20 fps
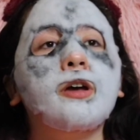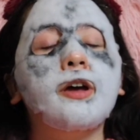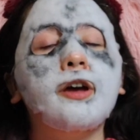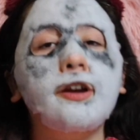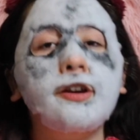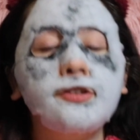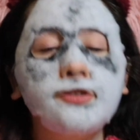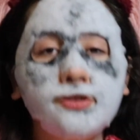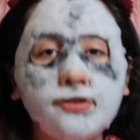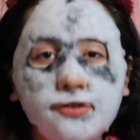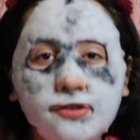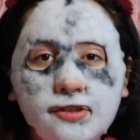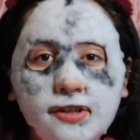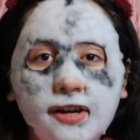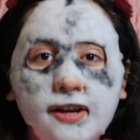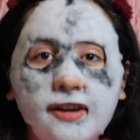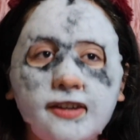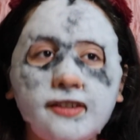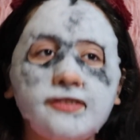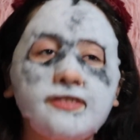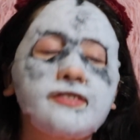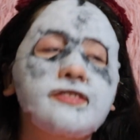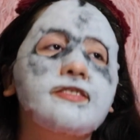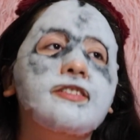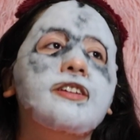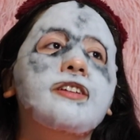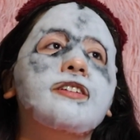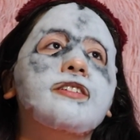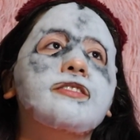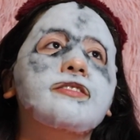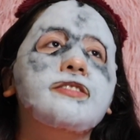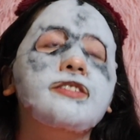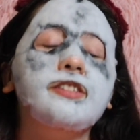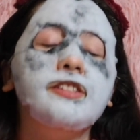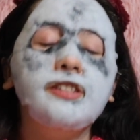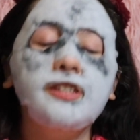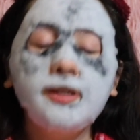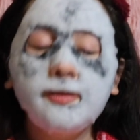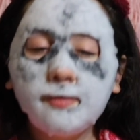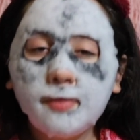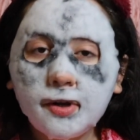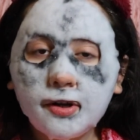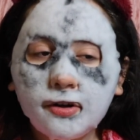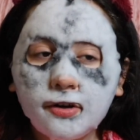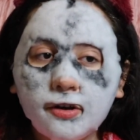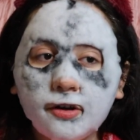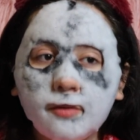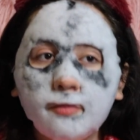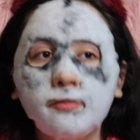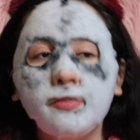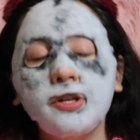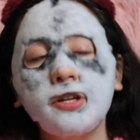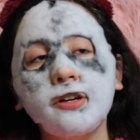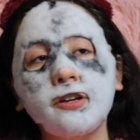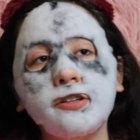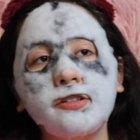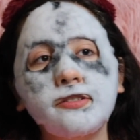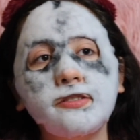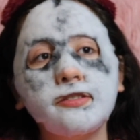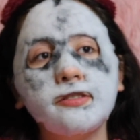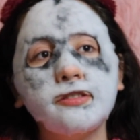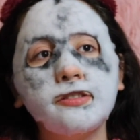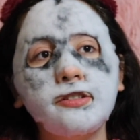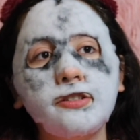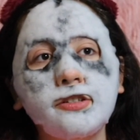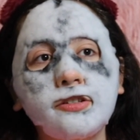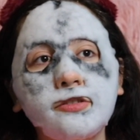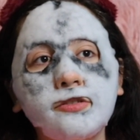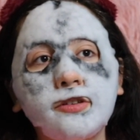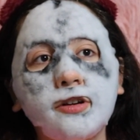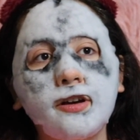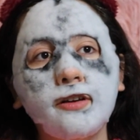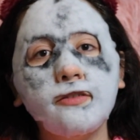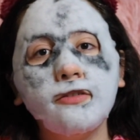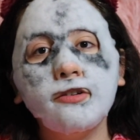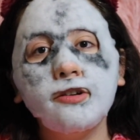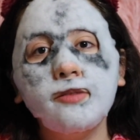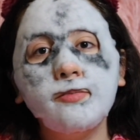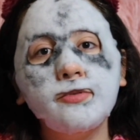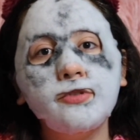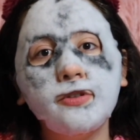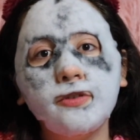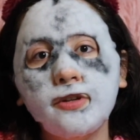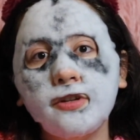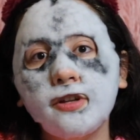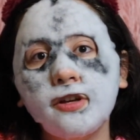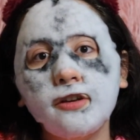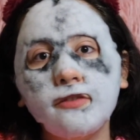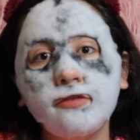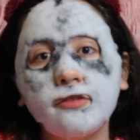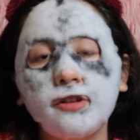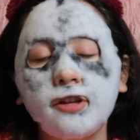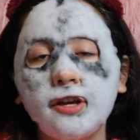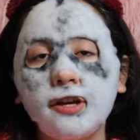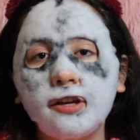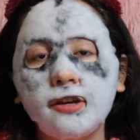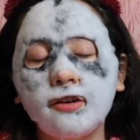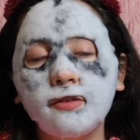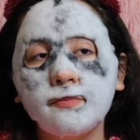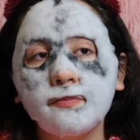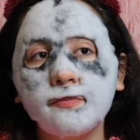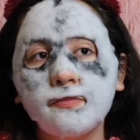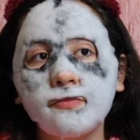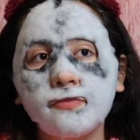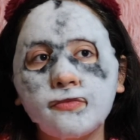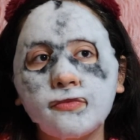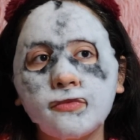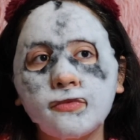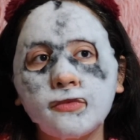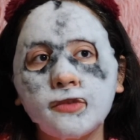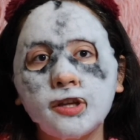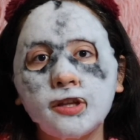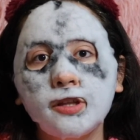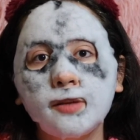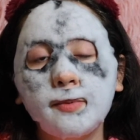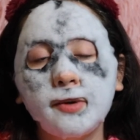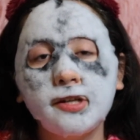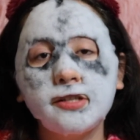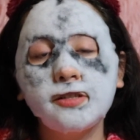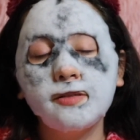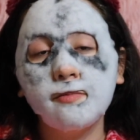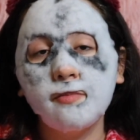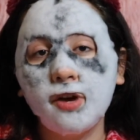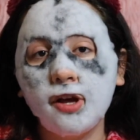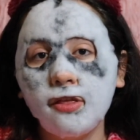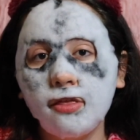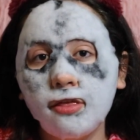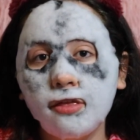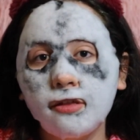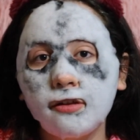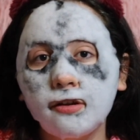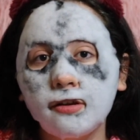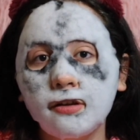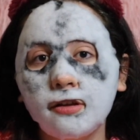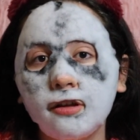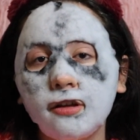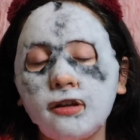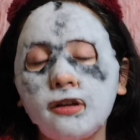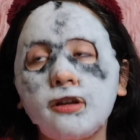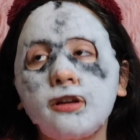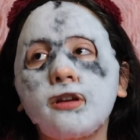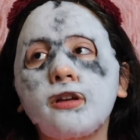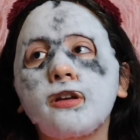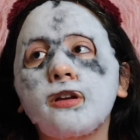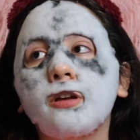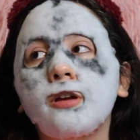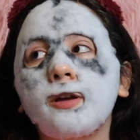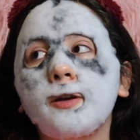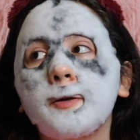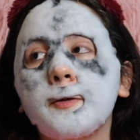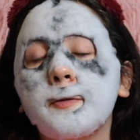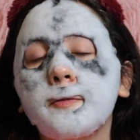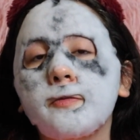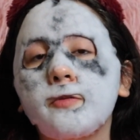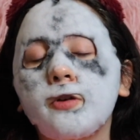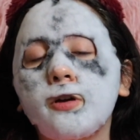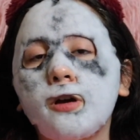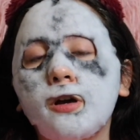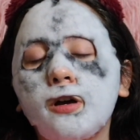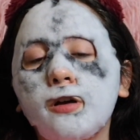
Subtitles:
exercise and eat better because, I've already been doing that for like the past month, and